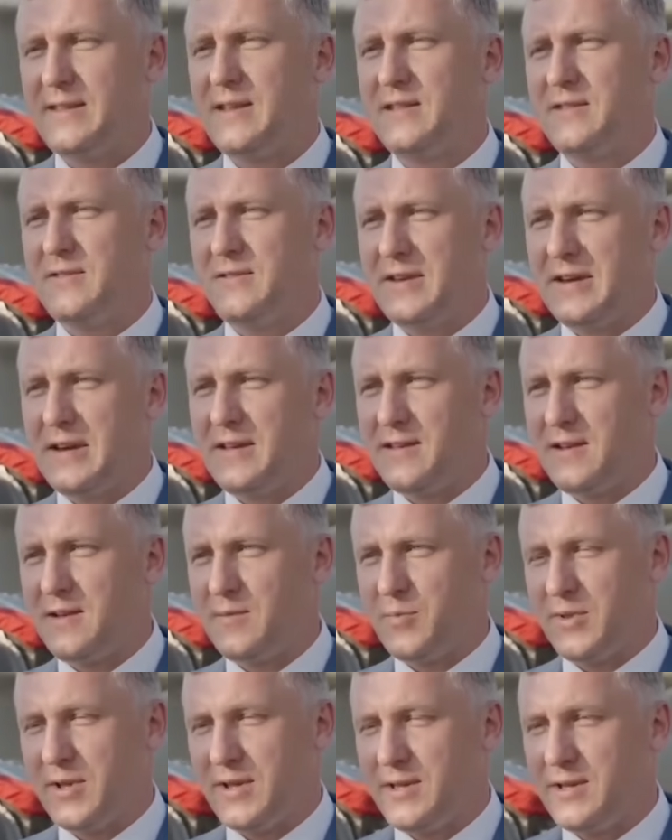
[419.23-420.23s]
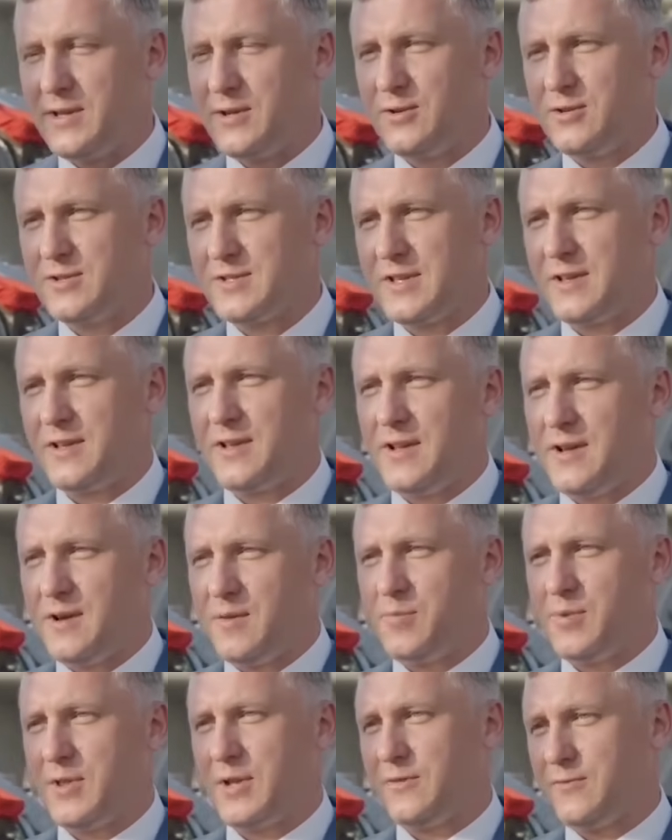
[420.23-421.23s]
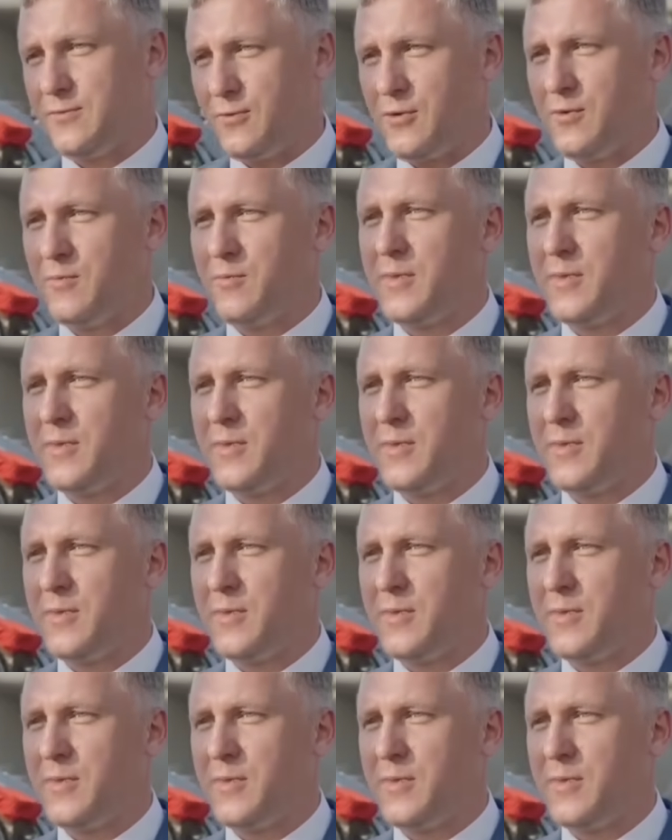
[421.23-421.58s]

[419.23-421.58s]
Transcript: it has potential for broad adoption.